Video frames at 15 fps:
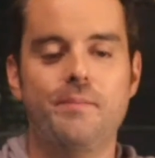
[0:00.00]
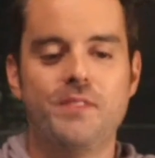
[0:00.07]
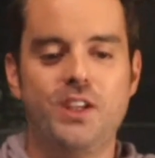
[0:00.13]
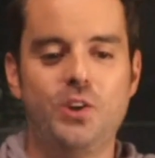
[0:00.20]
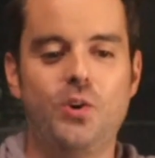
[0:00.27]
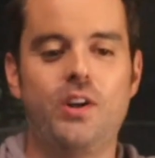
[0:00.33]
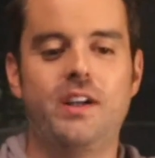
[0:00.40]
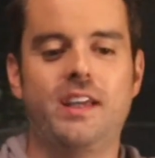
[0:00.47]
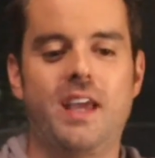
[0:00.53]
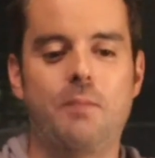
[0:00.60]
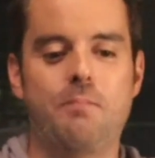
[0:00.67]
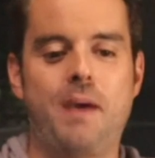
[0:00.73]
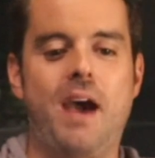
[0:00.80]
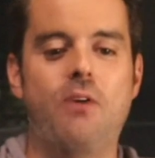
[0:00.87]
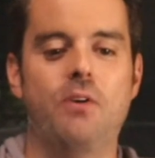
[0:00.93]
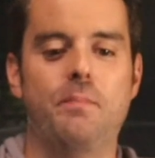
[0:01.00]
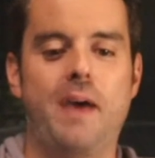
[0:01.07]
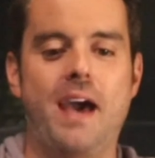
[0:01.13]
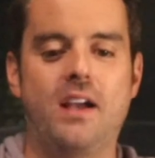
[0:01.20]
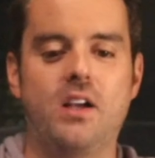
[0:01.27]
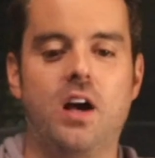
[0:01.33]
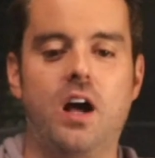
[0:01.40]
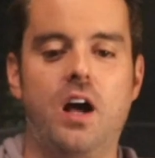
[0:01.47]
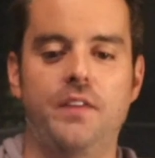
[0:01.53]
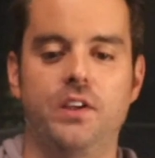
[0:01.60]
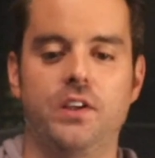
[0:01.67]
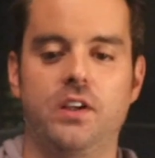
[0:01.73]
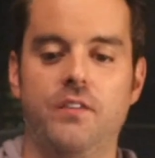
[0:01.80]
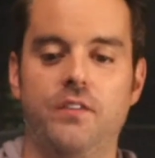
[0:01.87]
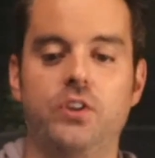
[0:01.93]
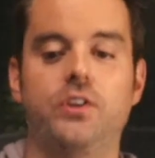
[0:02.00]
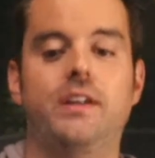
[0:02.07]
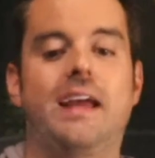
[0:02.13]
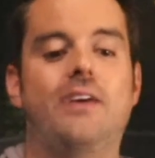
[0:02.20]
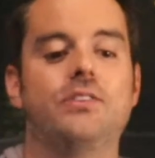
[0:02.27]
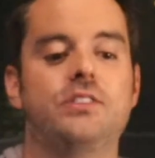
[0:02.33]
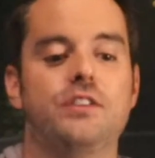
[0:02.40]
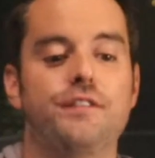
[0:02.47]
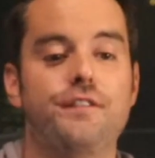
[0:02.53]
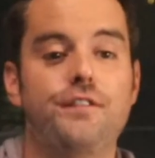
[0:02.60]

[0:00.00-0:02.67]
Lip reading: In order to get power back on, the governor announced a